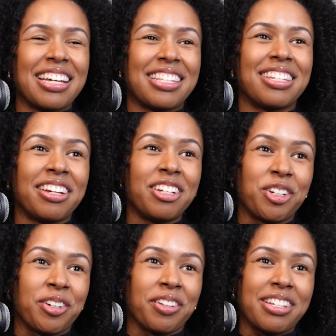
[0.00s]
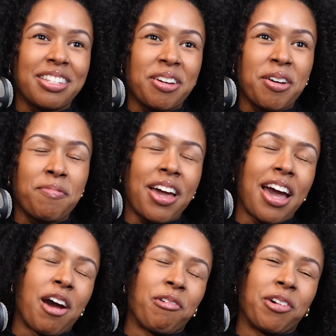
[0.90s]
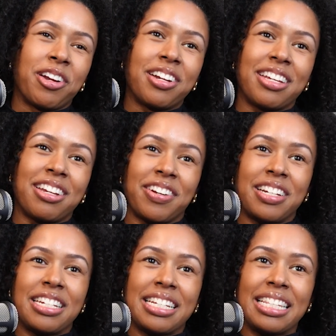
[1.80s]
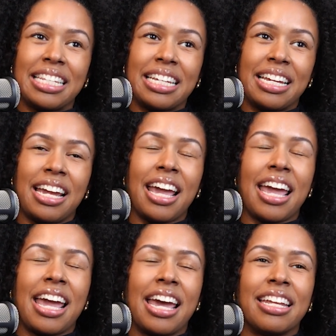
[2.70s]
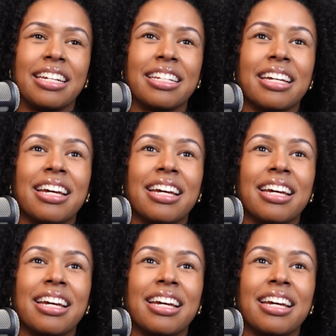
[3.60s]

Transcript: I studied journalism at Howard here in DC, and